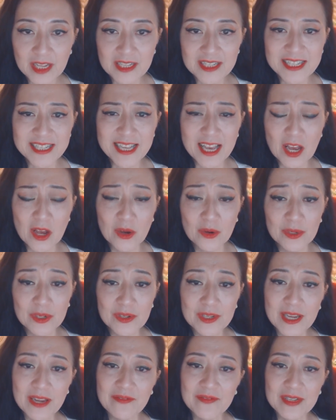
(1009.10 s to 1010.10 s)
So
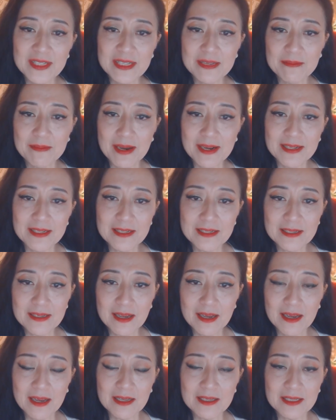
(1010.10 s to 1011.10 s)
you can visit my
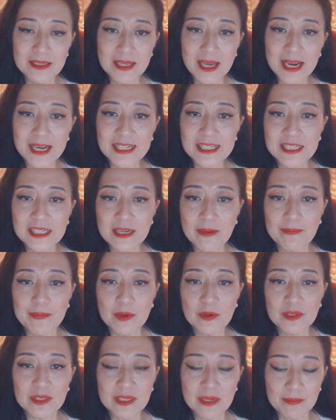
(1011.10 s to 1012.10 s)
site,
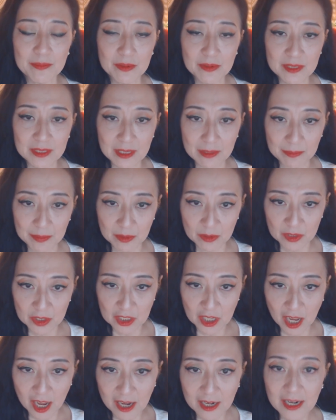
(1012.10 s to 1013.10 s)

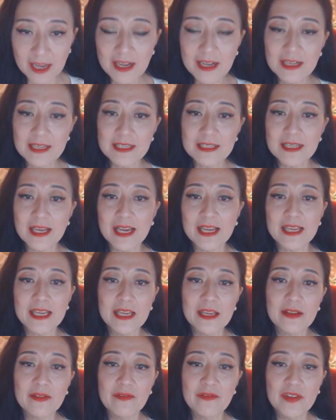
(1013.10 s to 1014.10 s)

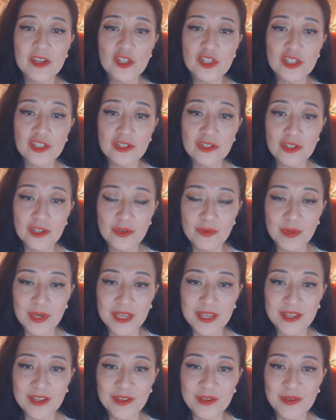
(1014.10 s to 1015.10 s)

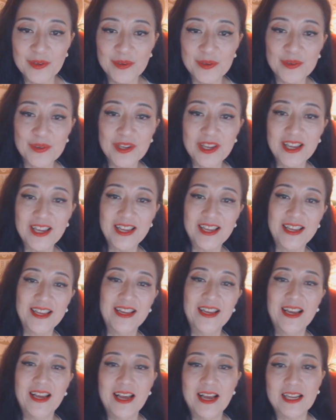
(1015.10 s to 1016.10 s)

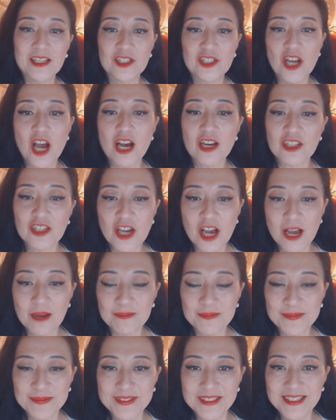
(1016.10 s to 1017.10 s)

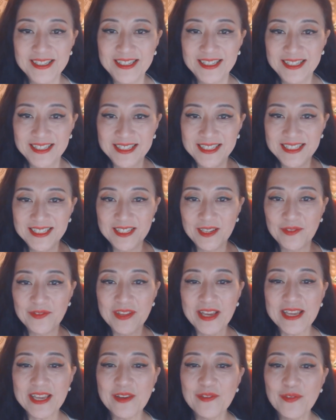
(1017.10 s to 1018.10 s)
www.psychicvisionarygood.com. So
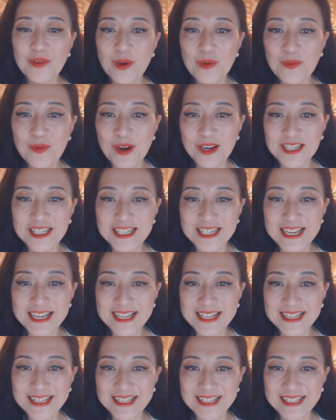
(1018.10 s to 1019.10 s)
thank you for
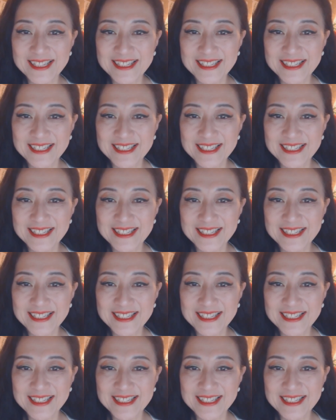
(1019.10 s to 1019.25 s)
watching.